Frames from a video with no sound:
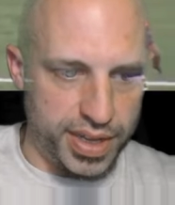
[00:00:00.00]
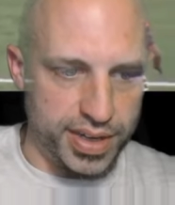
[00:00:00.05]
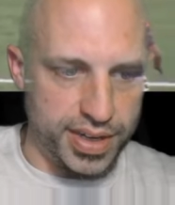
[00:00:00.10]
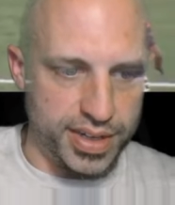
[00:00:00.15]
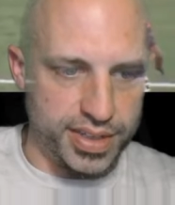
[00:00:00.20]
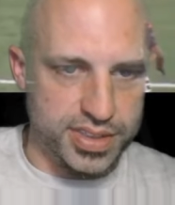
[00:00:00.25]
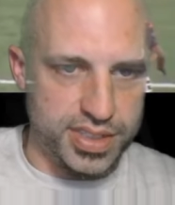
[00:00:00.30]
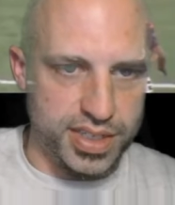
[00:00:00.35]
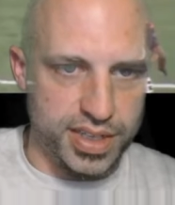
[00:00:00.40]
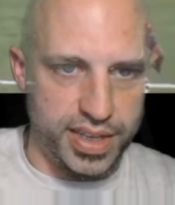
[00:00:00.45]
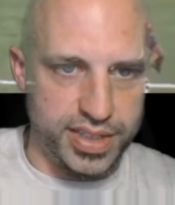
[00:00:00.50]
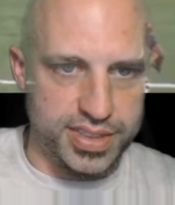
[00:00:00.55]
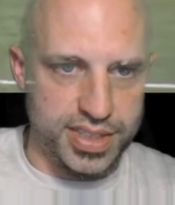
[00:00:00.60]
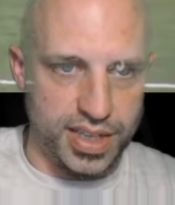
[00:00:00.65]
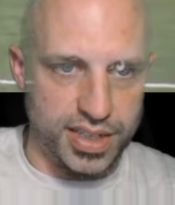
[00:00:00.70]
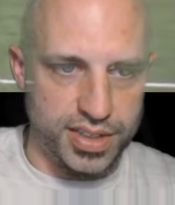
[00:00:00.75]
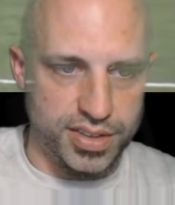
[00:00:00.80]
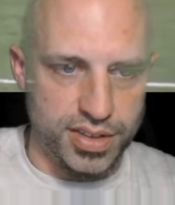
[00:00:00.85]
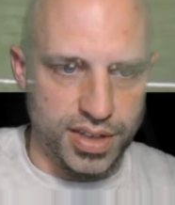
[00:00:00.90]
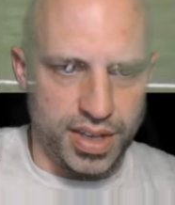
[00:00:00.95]

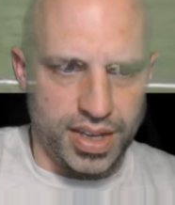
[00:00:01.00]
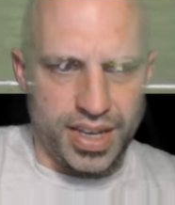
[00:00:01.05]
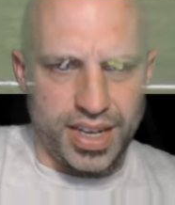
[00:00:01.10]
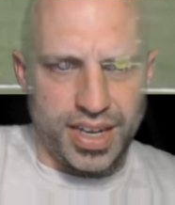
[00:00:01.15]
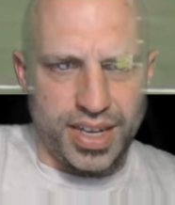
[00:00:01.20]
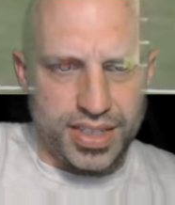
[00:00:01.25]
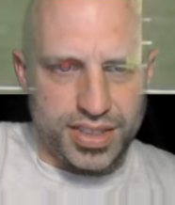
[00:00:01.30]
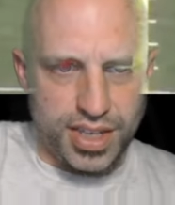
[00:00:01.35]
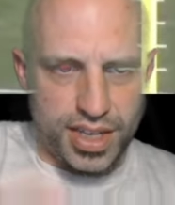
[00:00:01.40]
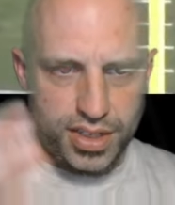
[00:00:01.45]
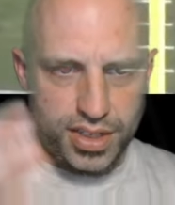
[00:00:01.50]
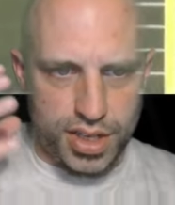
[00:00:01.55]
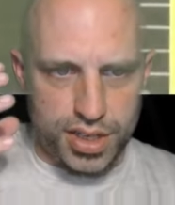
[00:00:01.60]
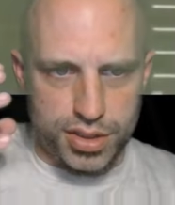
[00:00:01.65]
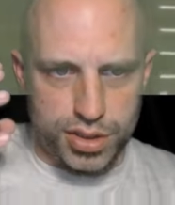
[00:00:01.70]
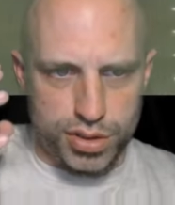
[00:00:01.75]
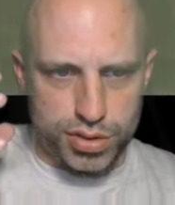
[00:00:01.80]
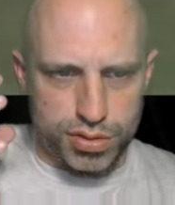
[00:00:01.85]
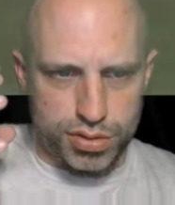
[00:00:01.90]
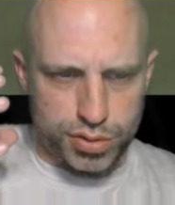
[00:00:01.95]
And
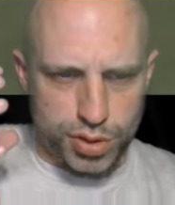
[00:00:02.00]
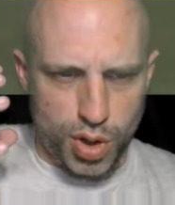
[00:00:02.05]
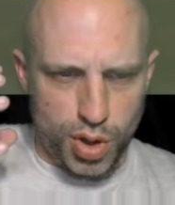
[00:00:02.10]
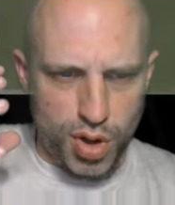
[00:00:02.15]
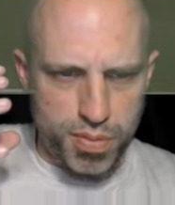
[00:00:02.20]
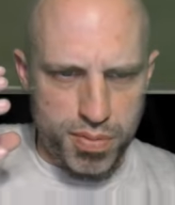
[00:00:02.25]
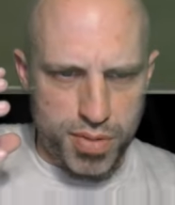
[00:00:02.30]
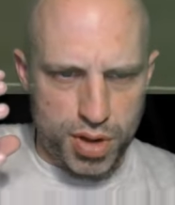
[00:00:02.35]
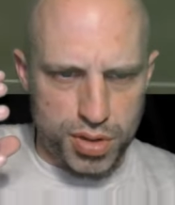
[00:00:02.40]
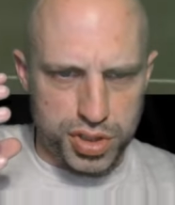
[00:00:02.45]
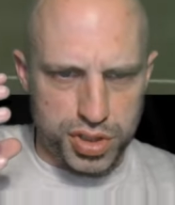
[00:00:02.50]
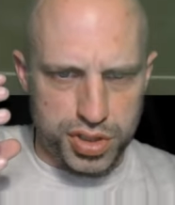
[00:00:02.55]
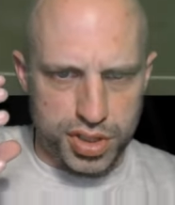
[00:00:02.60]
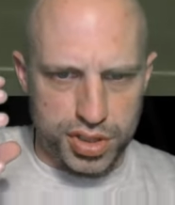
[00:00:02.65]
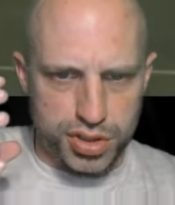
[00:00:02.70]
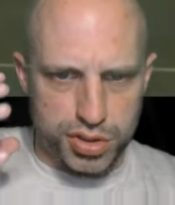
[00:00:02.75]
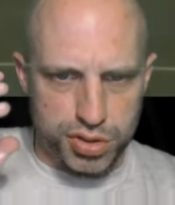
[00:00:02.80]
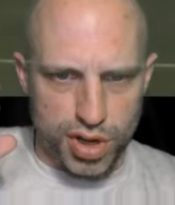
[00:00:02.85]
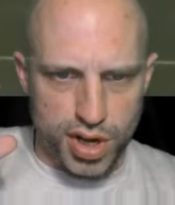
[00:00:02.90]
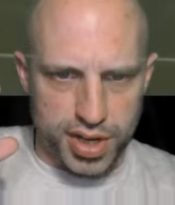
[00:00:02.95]
his throwing motion is
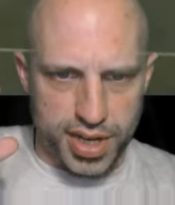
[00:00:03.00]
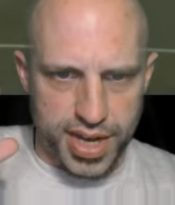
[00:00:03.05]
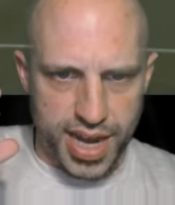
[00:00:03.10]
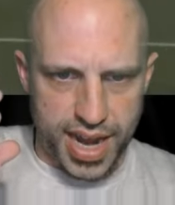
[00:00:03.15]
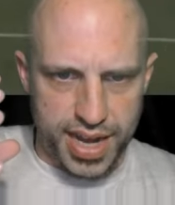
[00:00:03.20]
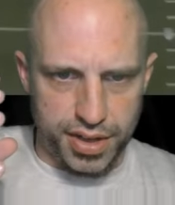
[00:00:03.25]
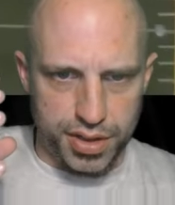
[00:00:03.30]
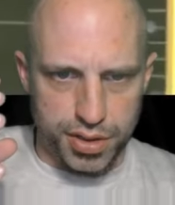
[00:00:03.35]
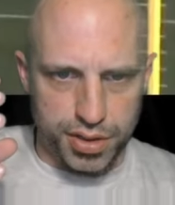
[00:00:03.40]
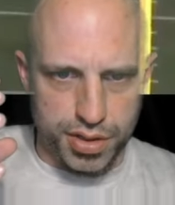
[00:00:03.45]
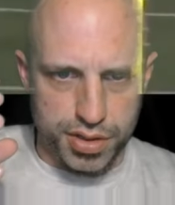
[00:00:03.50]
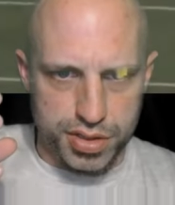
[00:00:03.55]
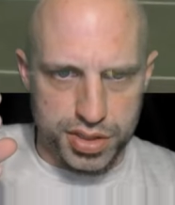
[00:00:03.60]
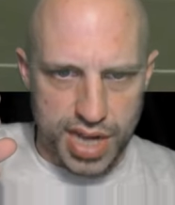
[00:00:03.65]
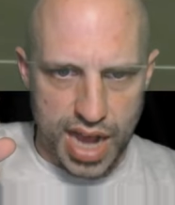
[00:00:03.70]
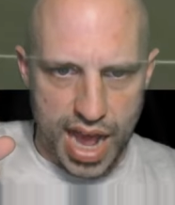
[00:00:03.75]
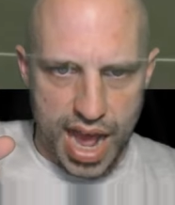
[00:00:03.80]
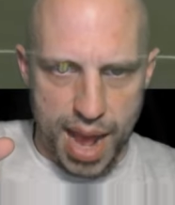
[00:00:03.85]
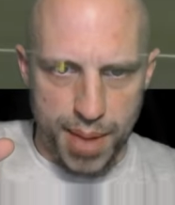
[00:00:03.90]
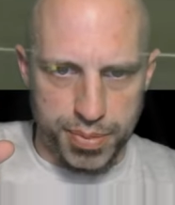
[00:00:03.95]
truncated or
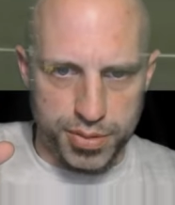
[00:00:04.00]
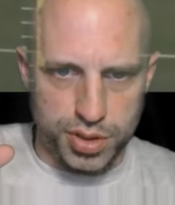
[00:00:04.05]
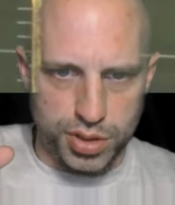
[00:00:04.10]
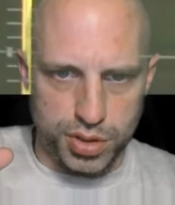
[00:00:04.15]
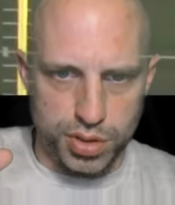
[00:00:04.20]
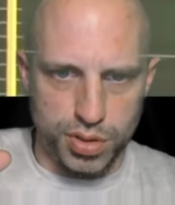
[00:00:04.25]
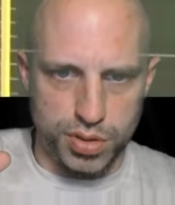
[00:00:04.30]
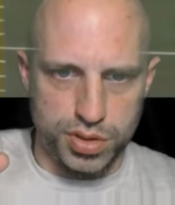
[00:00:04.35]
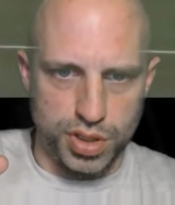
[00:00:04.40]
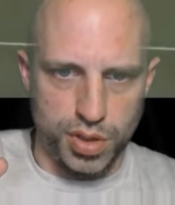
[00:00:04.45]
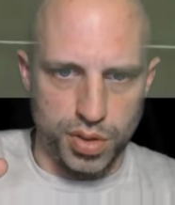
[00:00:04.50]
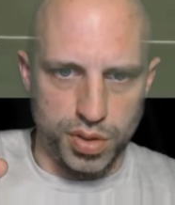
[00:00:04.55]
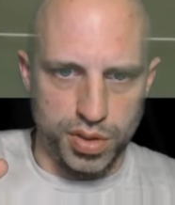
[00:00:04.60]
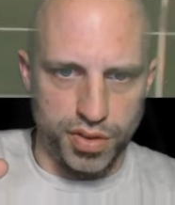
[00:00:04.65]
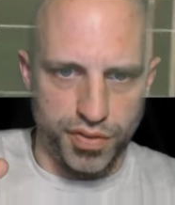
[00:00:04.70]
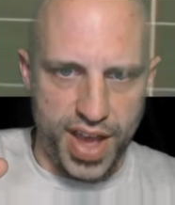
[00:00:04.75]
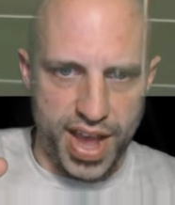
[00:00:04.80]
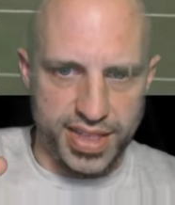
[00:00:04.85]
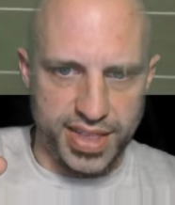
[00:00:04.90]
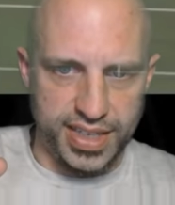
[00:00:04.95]
stopped too. So the
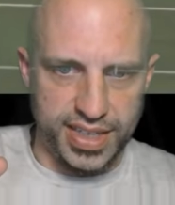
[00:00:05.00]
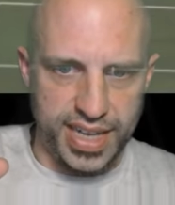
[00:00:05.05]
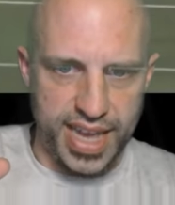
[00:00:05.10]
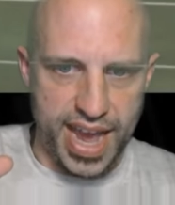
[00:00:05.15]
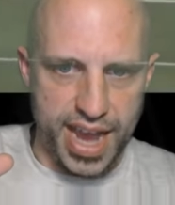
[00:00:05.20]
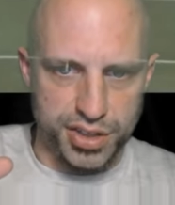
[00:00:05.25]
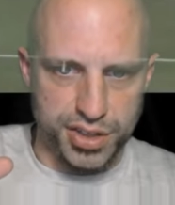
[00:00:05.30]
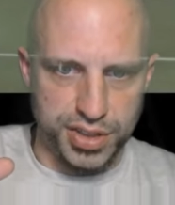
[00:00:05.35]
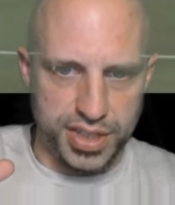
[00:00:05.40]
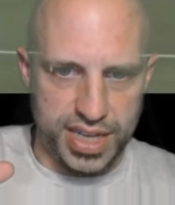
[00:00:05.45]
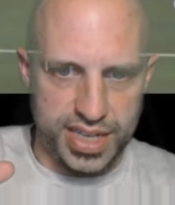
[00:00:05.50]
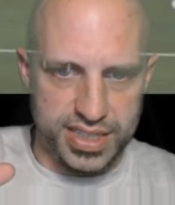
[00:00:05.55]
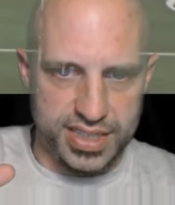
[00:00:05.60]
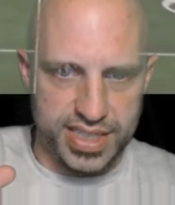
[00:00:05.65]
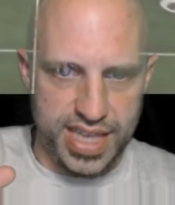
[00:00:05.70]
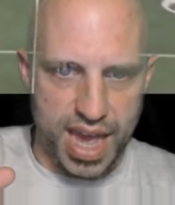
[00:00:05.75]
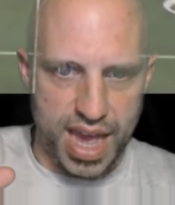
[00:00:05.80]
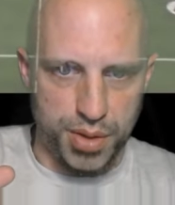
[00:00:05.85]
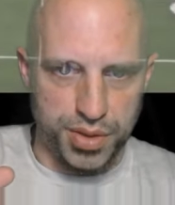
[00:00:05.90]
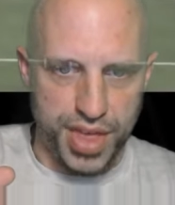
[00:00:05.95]
fact that he actually hits
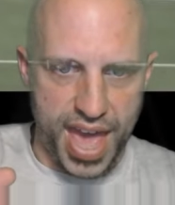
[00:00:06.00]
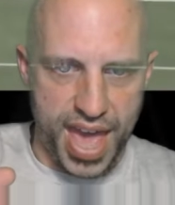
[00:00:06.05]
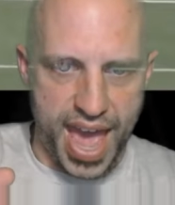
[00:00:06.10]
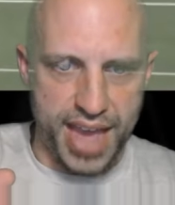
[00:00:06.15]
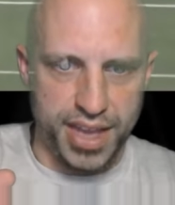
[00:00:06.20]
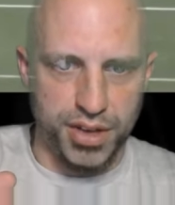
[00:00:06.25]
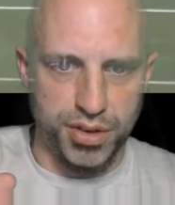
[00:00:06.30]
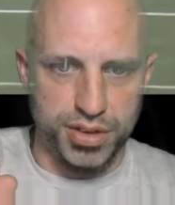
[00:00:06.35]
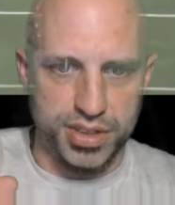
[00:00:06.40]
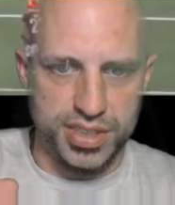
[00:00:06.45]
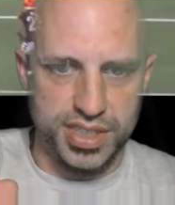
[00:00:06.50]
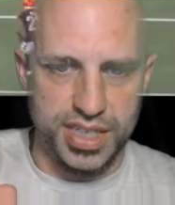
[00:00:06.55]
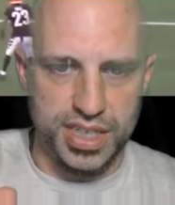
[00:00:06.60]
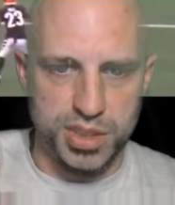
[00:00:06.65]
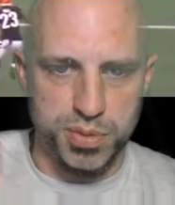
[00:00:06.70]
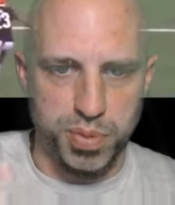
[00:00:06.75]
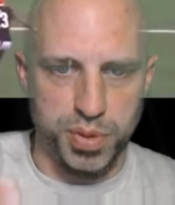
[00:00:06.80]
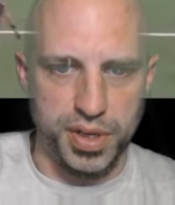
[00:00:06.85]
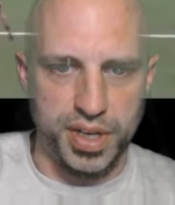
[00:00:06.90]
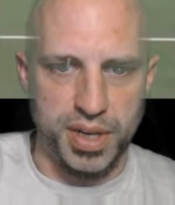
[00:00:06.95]
that with accuracy is
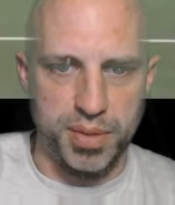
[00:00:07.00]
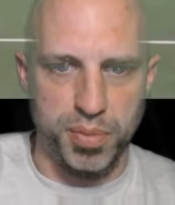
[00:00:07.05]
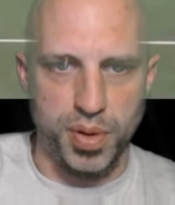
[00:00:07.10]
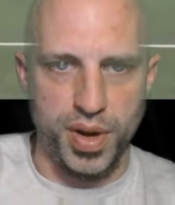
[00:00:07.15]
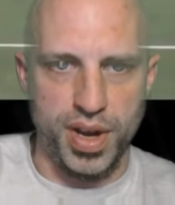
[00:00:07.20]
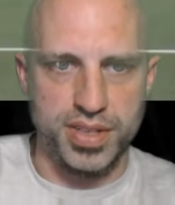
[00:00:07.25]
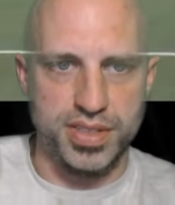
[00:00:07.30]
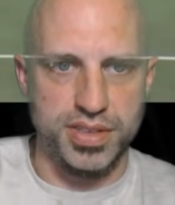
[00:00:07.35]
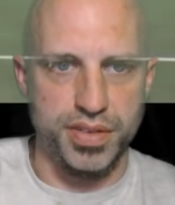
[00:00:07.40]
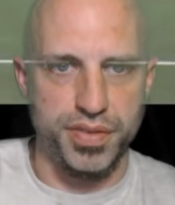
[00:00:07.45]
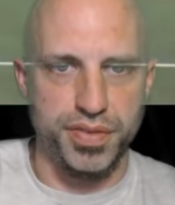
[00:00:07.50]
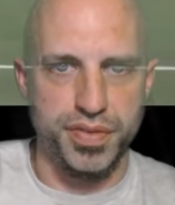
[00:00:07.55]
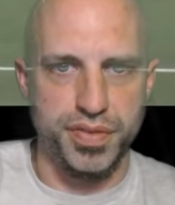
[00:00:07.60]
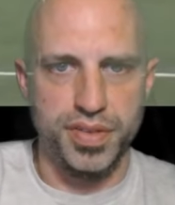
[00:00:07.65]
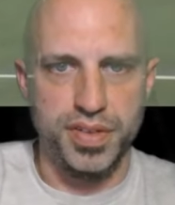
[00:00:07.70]
pretty impressive.